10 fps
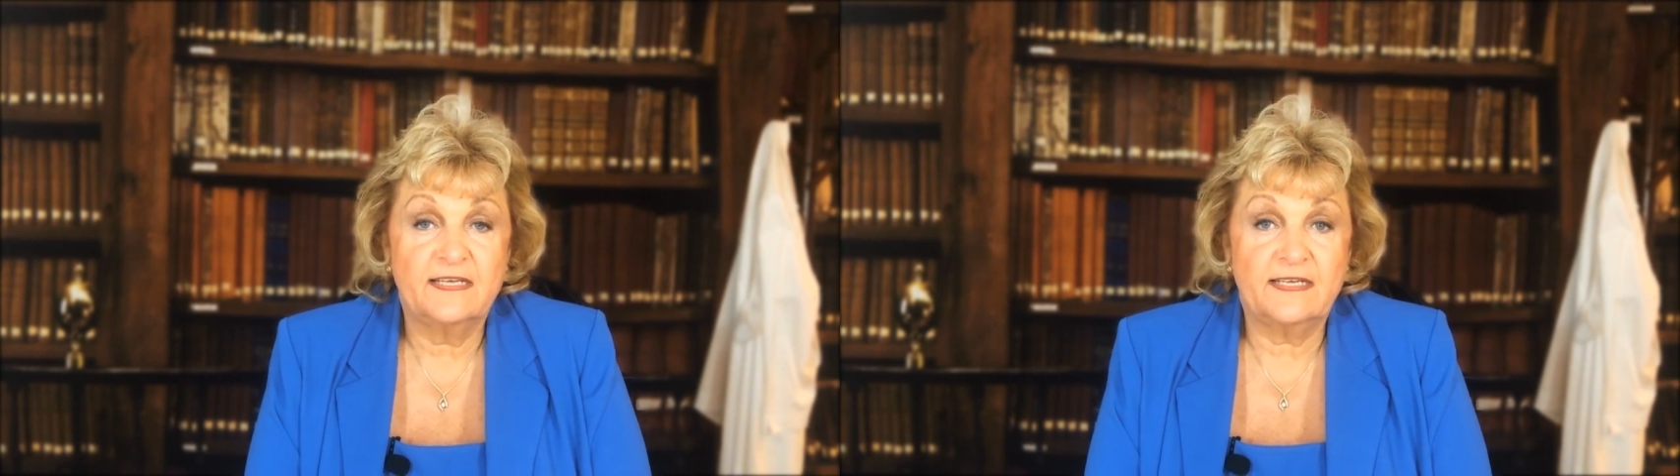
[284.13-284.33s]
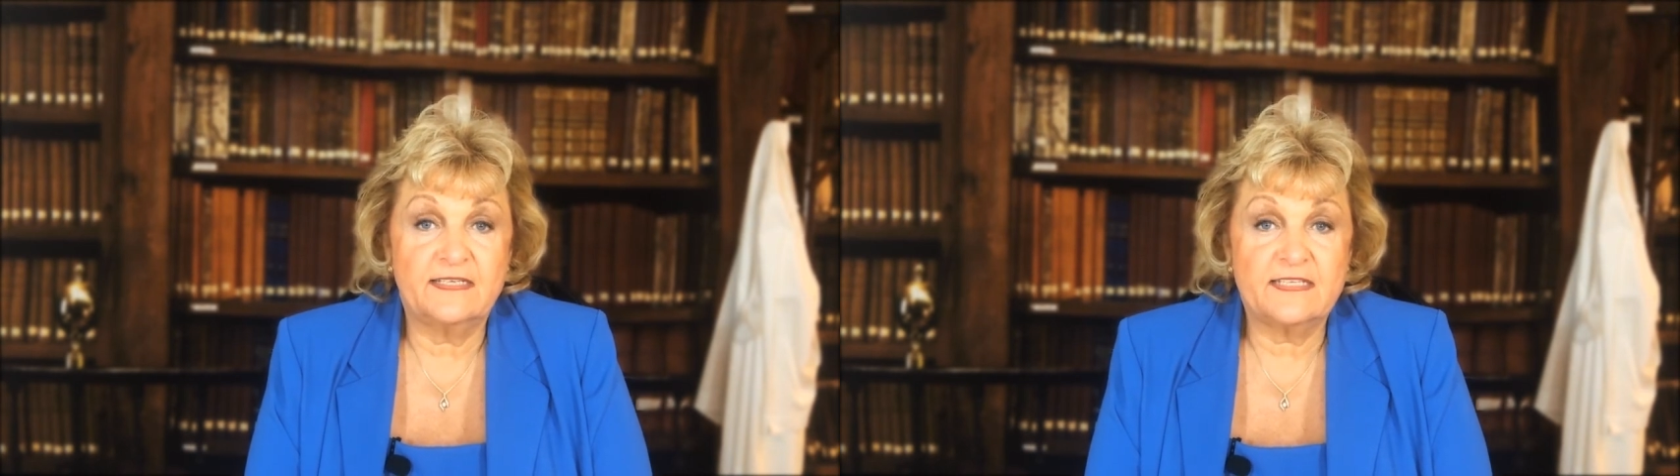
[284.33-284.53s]

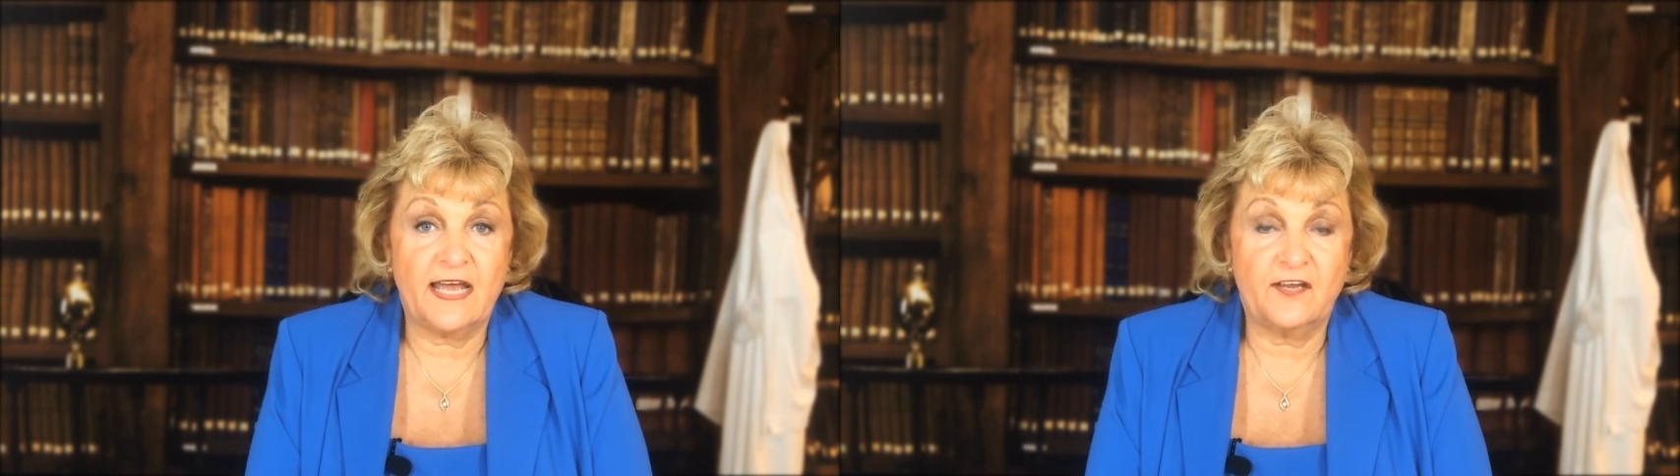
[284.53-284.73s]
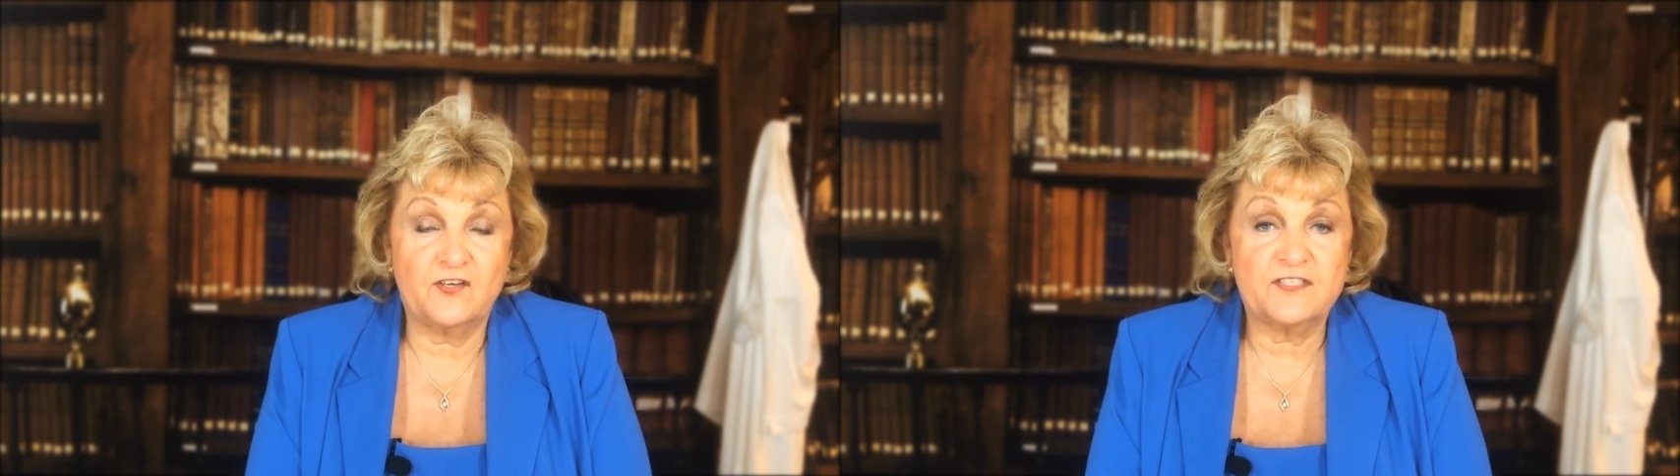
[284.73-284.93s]

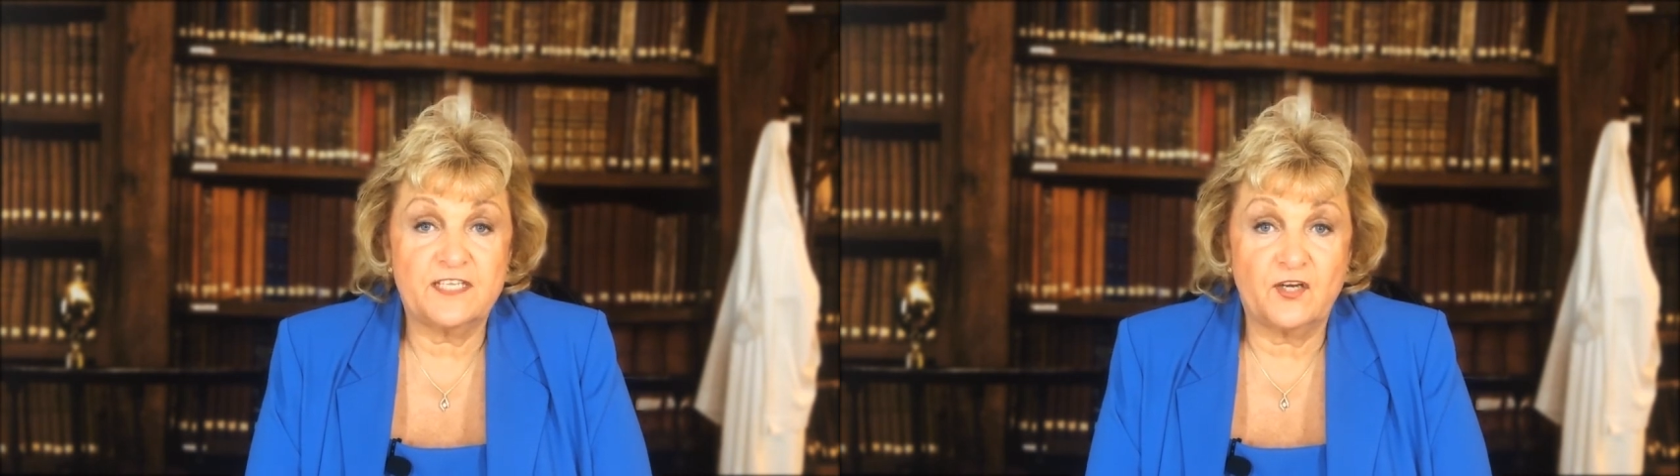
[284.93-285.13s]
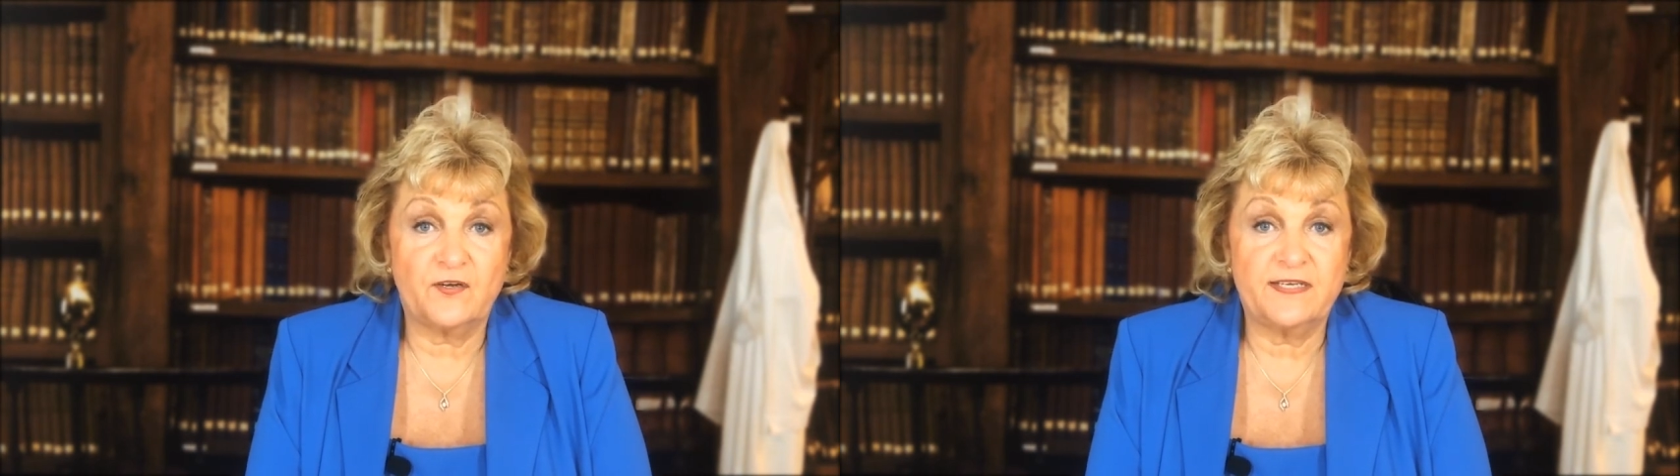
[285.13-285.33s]
entire
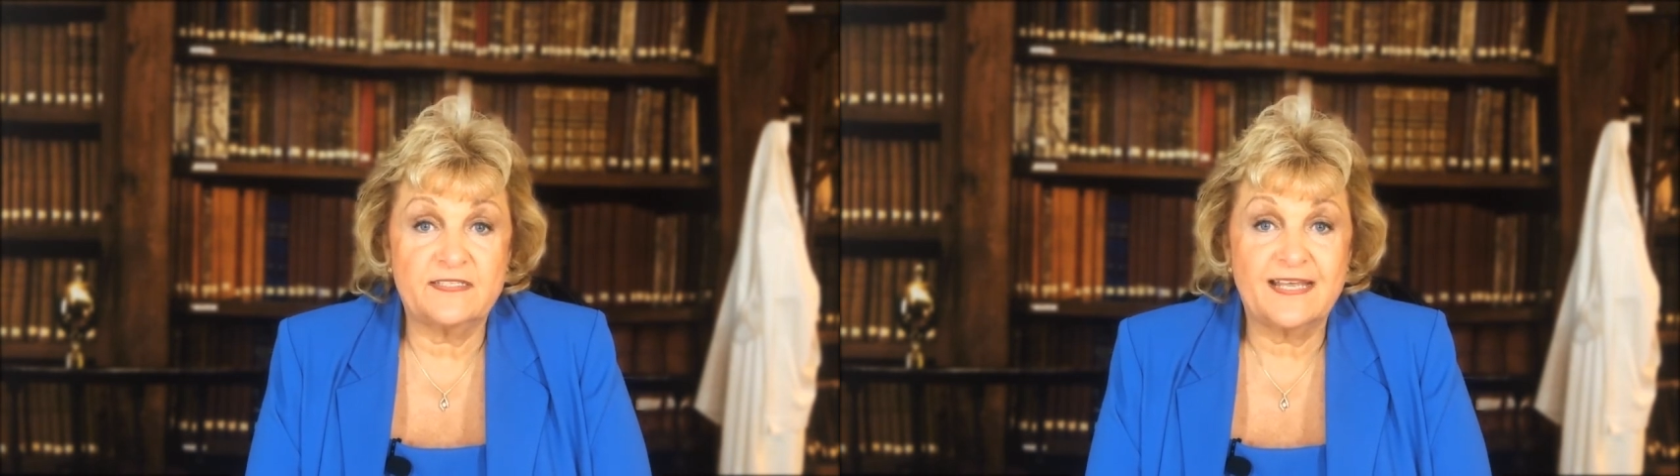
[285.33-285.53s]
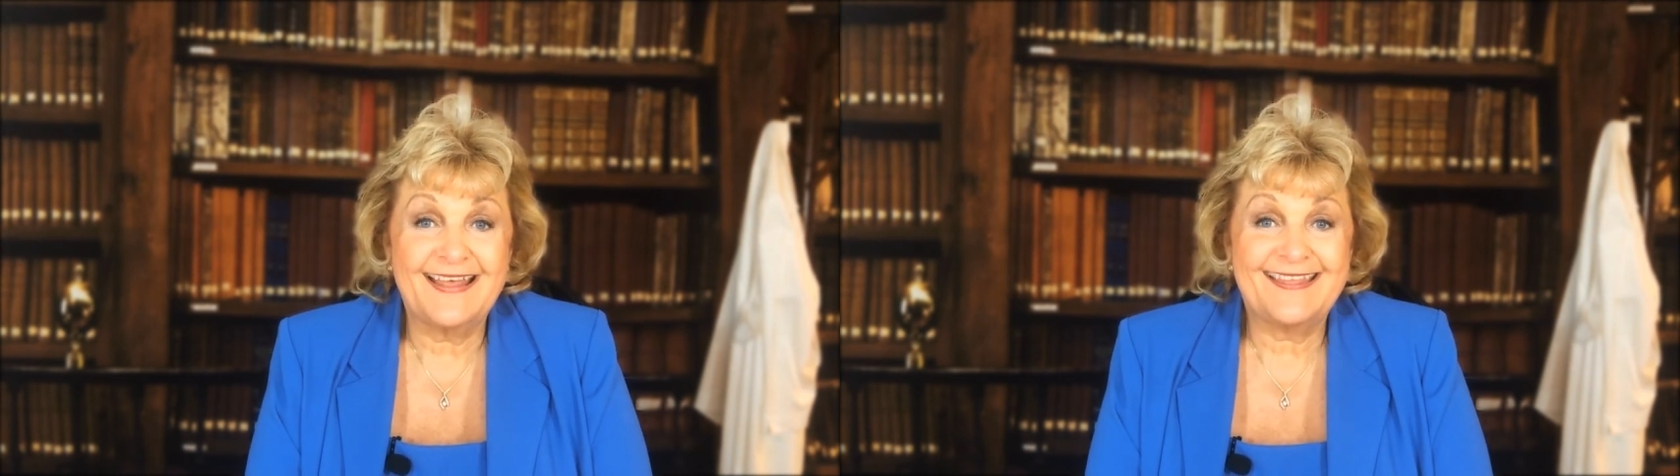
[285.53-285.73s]
series,